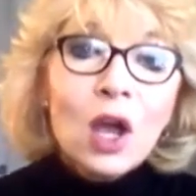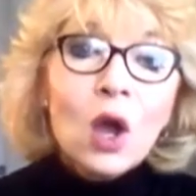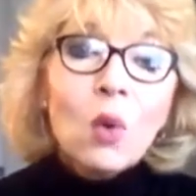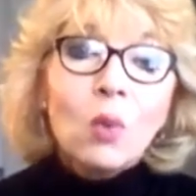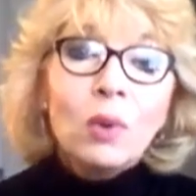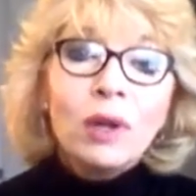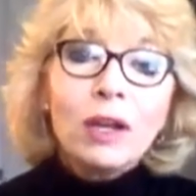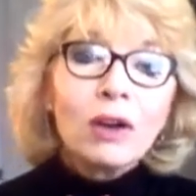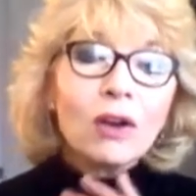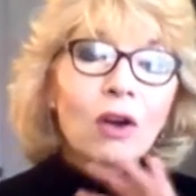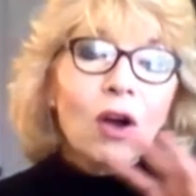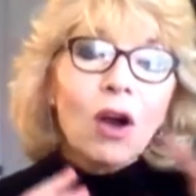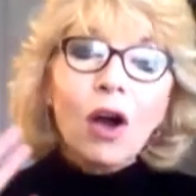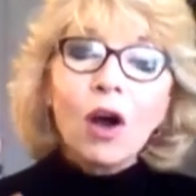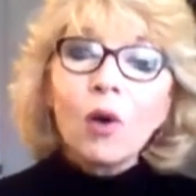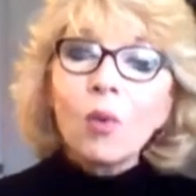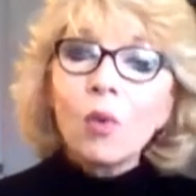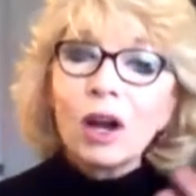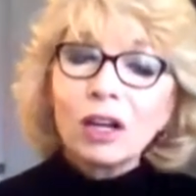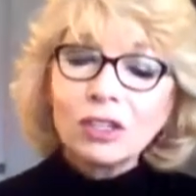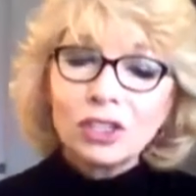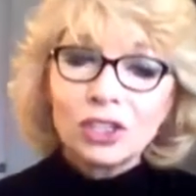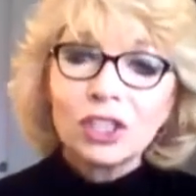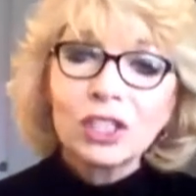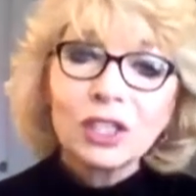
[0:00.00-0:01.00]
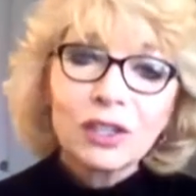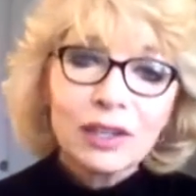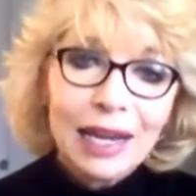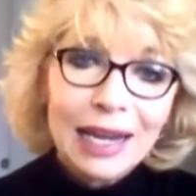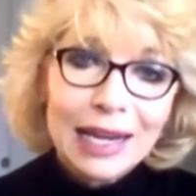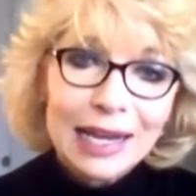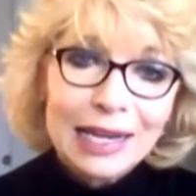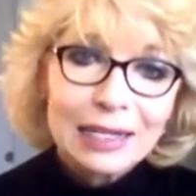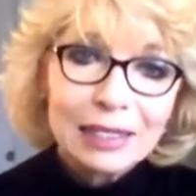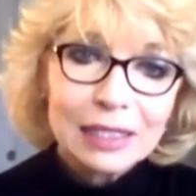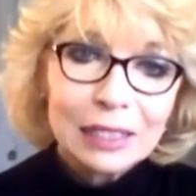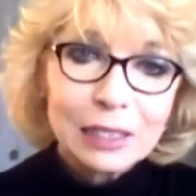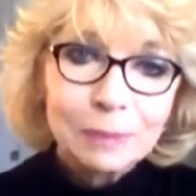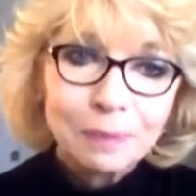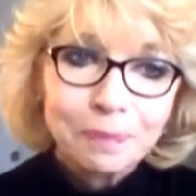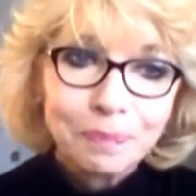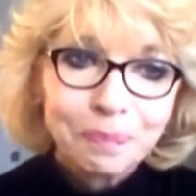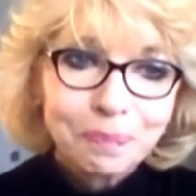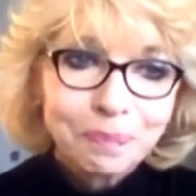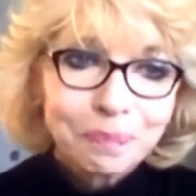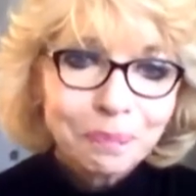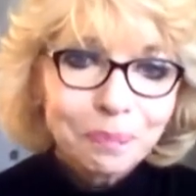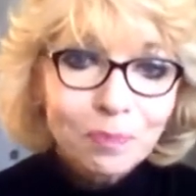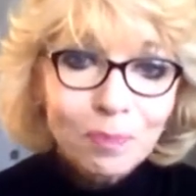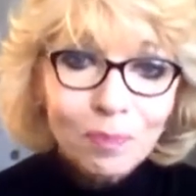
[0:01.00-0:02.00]
We are all washing our hands,
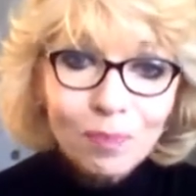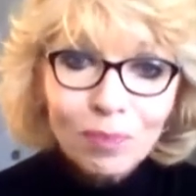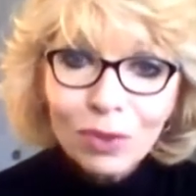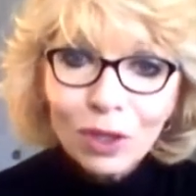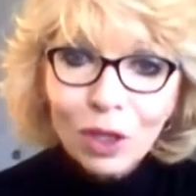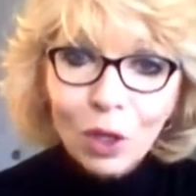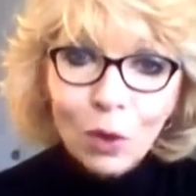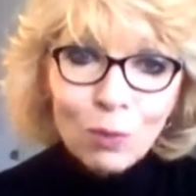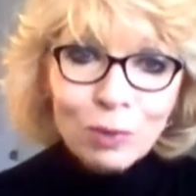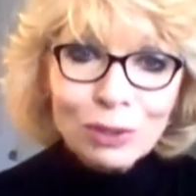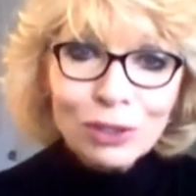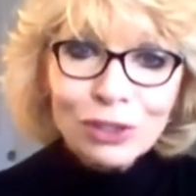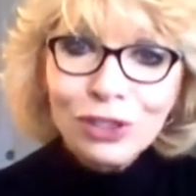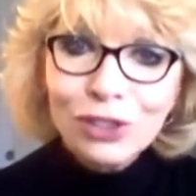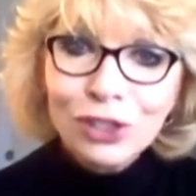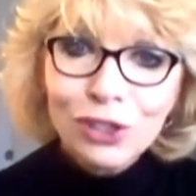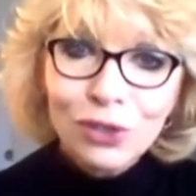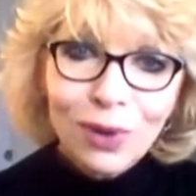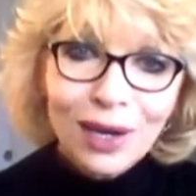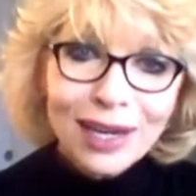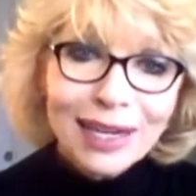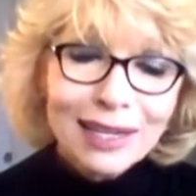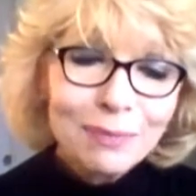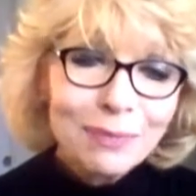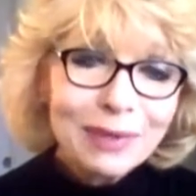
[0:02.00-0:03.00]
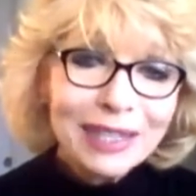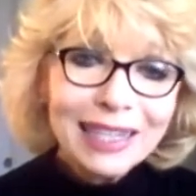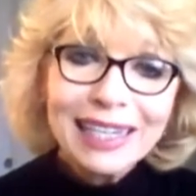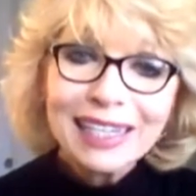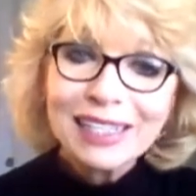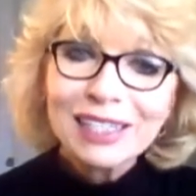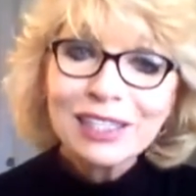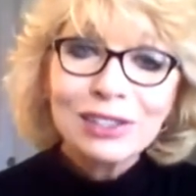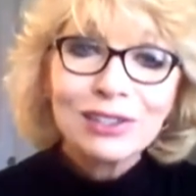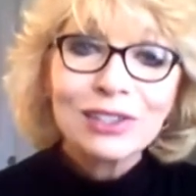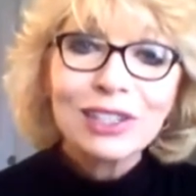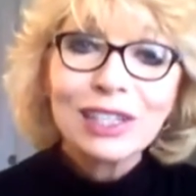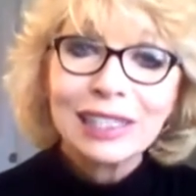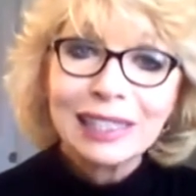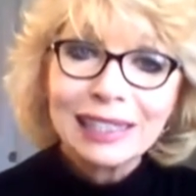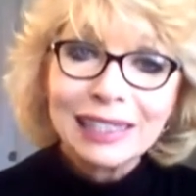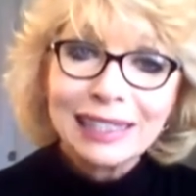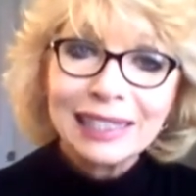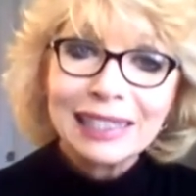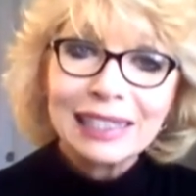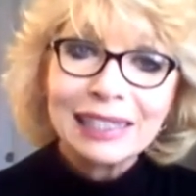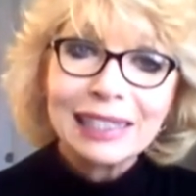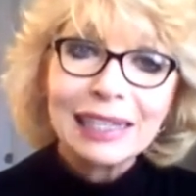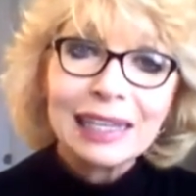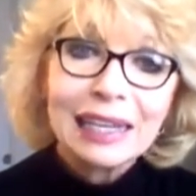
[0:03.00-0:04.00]
which is great because they're
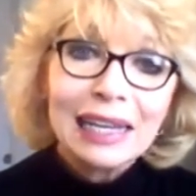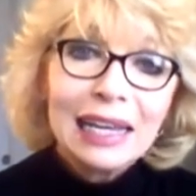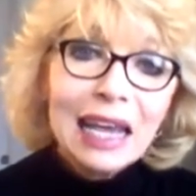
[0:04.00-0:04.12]
clean.